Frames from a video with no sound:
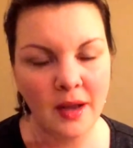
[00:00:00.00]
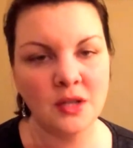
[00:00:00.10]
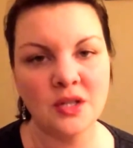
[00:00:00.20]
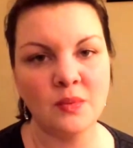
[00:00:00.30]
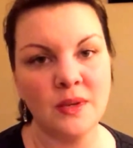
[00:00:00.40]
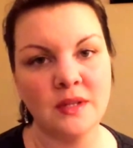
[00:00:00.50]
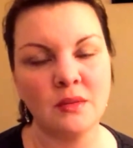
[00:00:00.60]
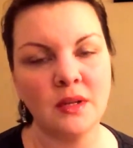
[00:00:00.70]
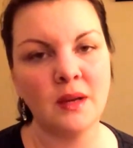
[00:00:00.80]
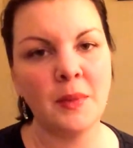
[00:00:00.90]
It just wasn't
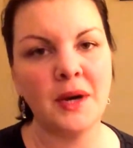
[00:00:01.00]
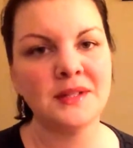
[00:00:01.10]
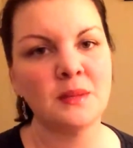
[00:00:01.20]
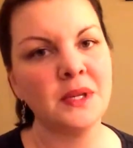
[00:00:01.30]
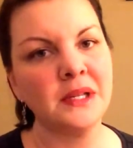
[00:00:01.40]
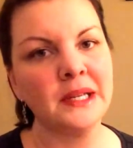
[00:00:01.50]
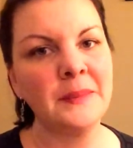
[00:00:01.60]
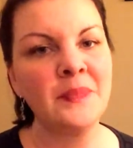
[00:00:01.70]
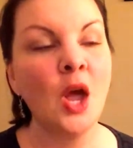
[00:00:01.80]
really a possibility.